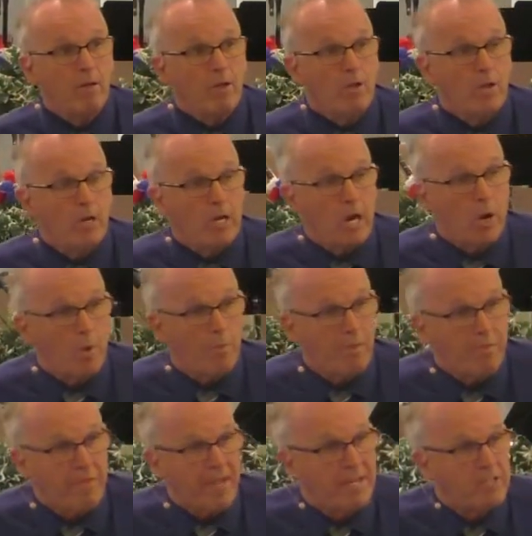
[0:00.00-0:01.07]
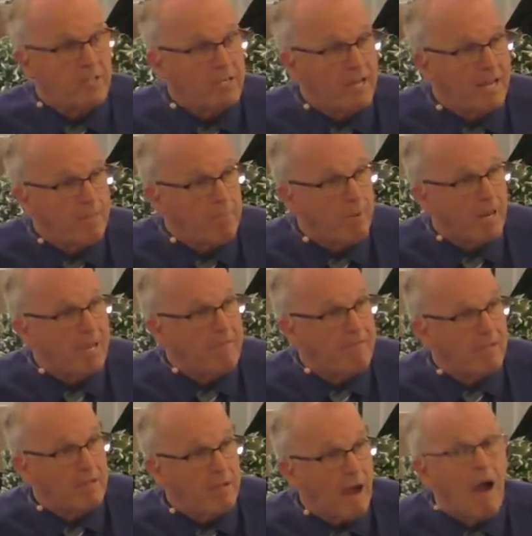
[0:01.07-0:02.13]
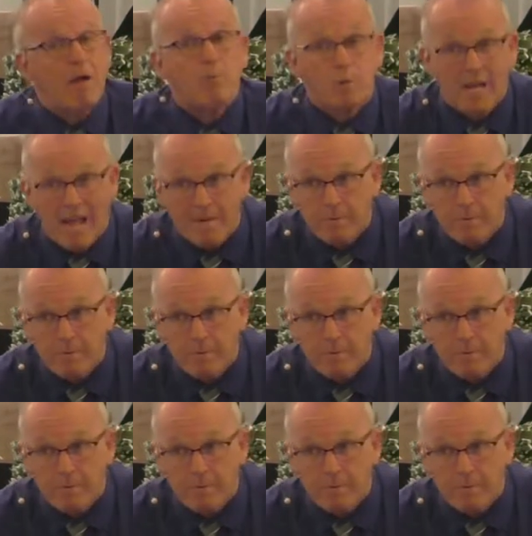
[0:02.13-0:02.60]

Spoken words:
the things that he believed that God would have him